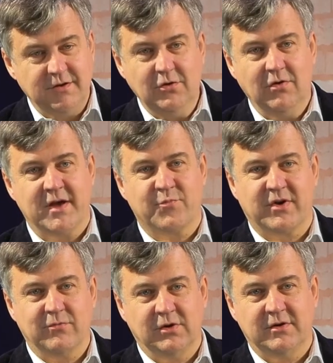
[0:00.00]
new
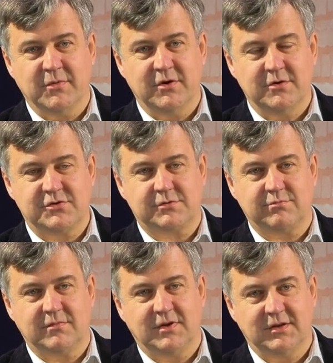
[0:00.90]
library will emerge
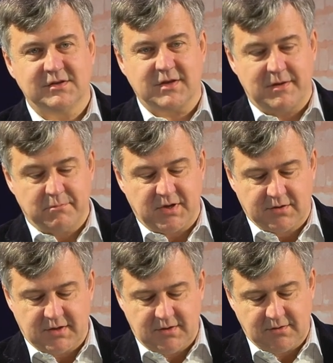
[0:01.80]
in the same
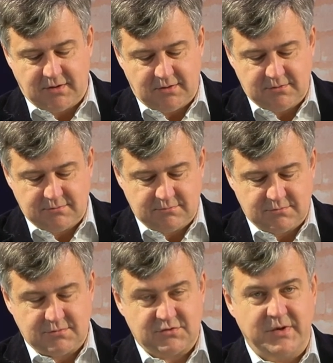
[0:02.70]
building in
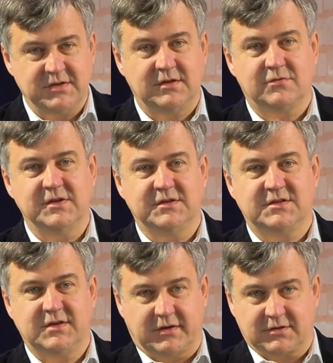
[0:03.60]

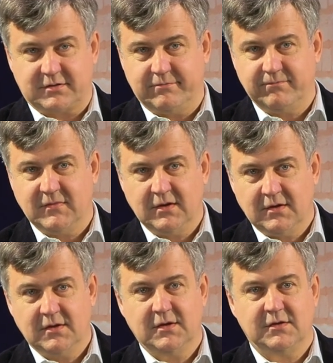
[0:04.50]
2026,
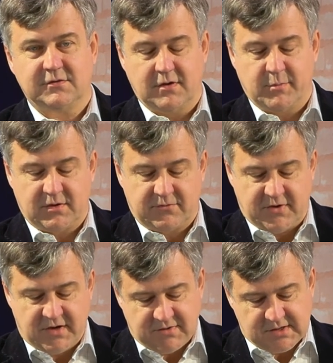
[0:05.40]
so in about
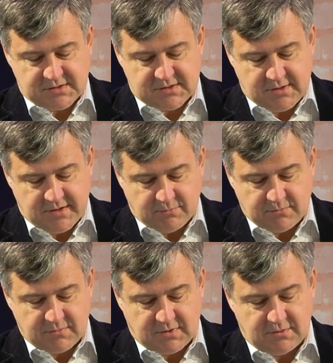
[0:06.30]
5 years'
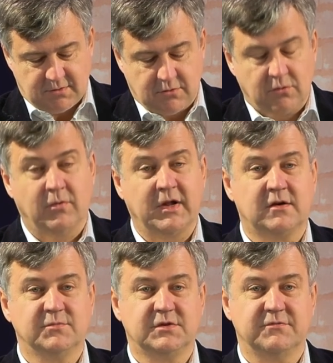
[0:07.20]
time, and you're all
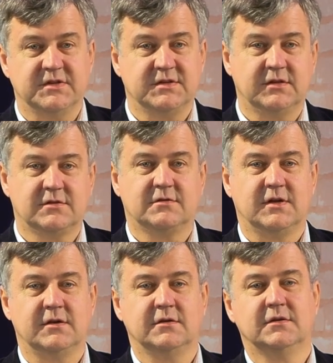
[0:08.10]
welcome to visit
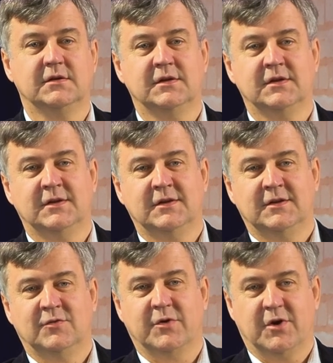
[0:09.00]
then.
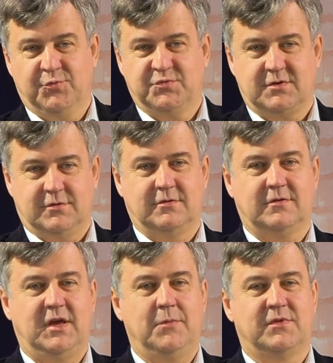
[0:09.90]
We hope to
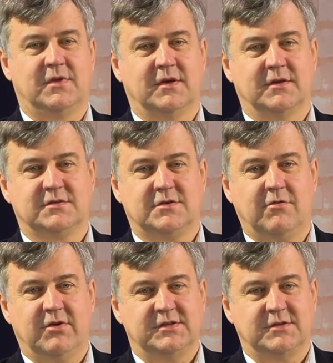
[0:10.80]
keep the
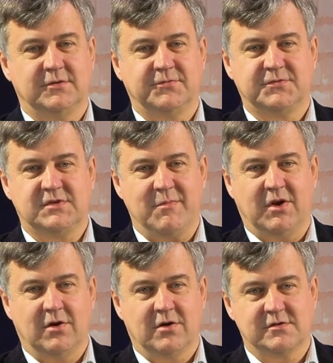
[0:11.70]
series of
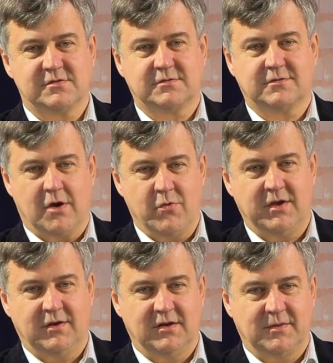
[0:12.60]
seminars
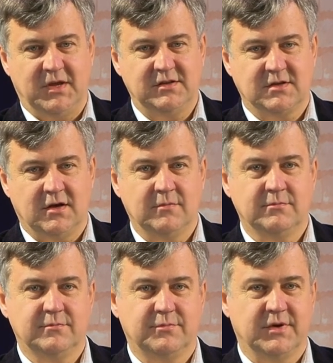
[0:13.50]
going in the
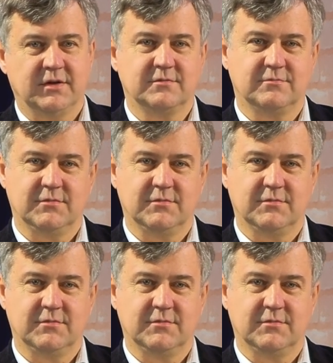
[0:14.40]
meantime, but